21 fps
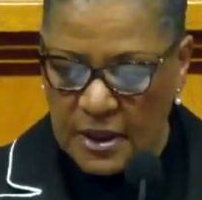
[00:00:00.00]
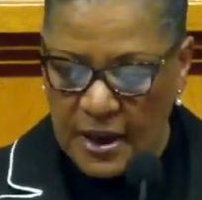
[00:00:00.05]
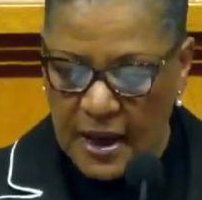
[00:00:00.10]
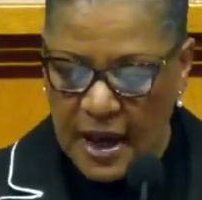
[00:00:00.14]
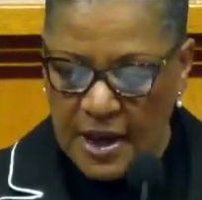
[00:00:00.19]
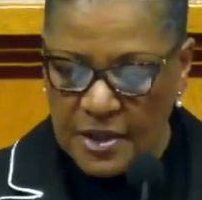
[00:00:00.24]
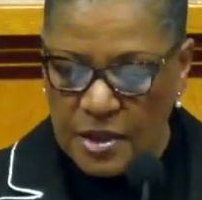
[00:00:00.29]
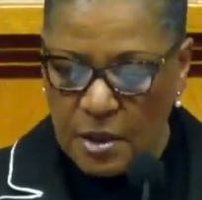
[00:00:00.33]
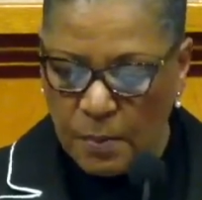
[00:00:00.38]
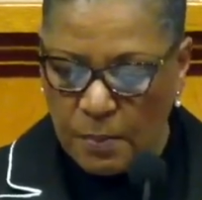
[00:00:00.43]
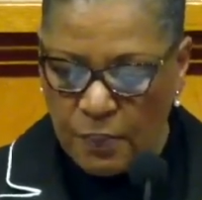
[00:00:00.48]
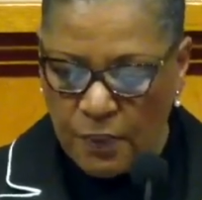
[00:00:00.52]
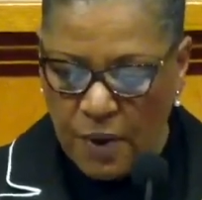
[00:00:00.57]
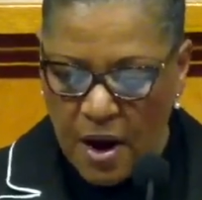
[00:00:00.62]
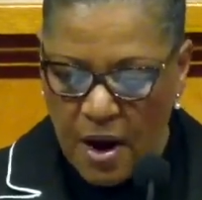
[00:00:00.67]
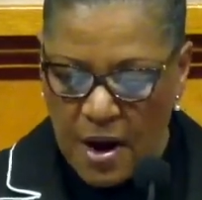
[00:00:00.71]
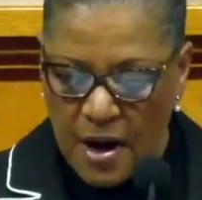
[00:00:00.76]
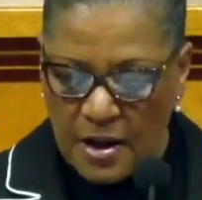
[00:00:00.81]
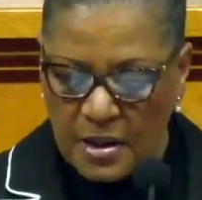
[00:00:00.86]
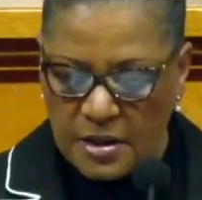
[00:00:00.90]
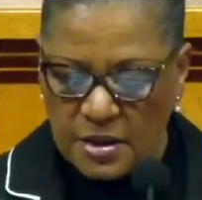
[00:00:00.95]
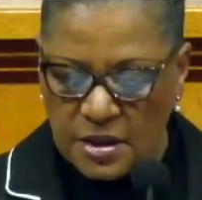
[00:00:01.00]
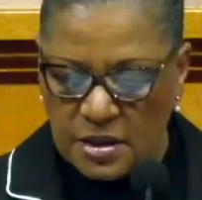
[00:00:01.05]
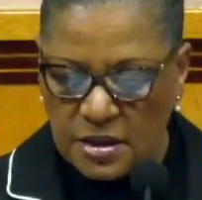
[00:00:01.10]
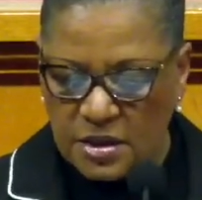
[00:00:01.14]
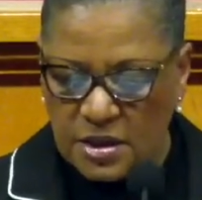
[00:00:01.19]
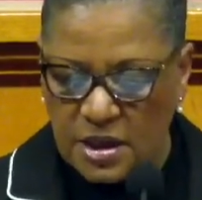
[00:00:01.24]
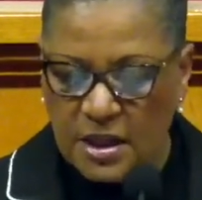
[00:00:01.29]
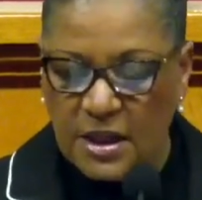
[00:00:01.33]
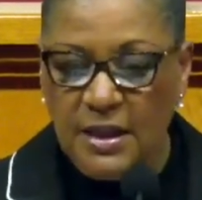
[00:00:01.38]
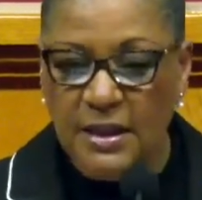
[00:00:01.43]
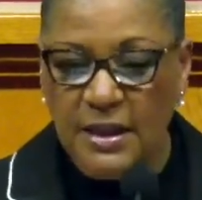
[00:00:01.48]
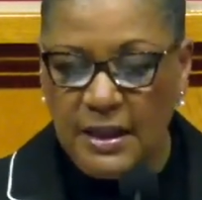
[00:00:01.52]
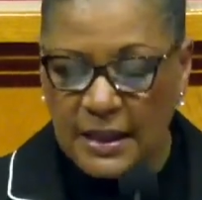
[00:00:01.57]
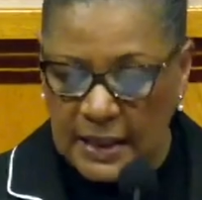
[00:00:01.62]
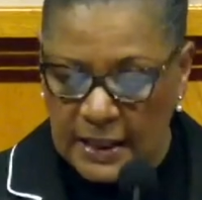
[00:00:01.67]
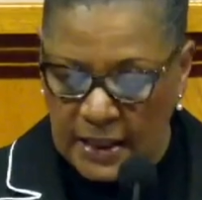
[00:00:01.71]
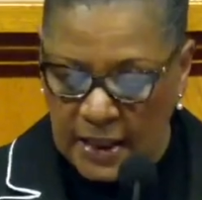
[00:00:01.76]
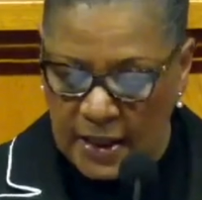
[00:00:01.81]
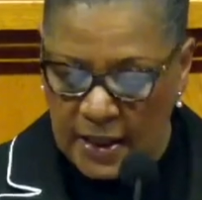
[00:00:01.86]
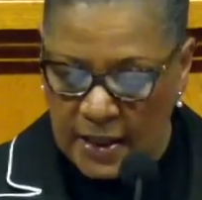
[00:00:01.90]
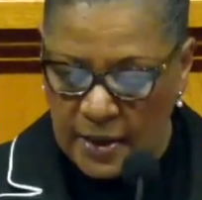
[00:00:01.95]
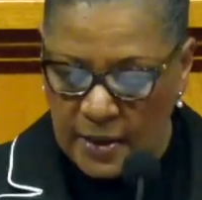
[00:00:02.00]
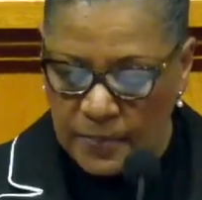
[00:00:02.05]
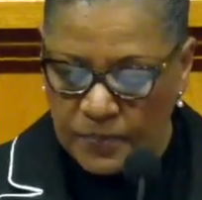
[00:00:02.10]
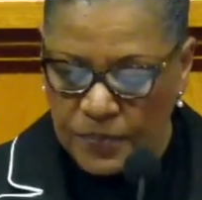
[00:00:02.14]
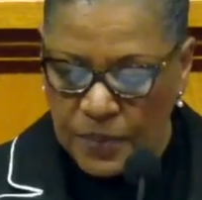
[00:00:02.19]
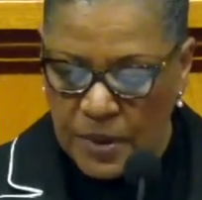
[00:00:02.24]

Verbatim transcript: and the bronze to Galina